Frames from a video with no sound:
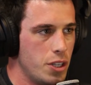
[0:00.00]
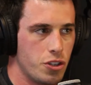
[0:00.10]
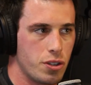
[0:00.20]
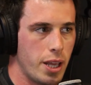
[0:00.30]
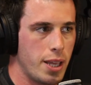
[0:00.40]
and
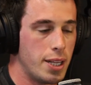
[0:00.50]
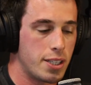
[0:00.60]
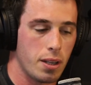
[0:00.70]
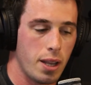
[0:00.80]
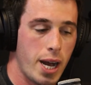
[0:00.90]

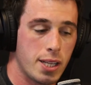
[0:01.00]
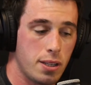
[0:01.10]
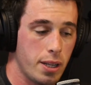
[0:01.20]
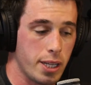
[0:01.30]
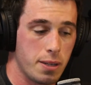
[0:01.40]
it's the
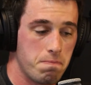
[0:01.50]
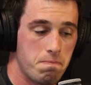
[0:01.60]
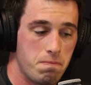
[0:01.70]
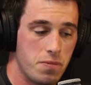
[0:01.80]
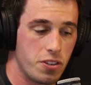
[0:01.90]
last, like,
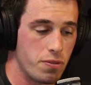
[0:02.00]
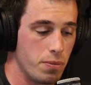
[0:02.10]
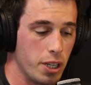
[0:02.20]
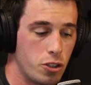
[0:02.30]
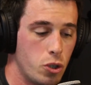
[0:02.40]
it's from
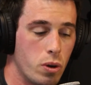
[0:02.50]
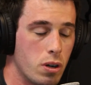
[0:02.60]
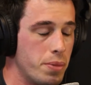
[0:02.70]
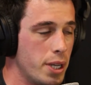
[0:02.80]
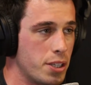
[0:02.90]
like
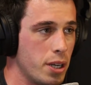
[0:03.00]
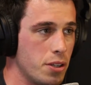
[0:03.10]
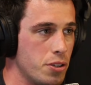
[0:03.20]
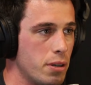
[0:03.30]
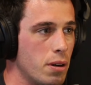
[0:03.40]
200 psi
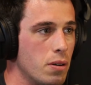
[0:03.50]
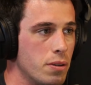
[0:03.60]
to 0.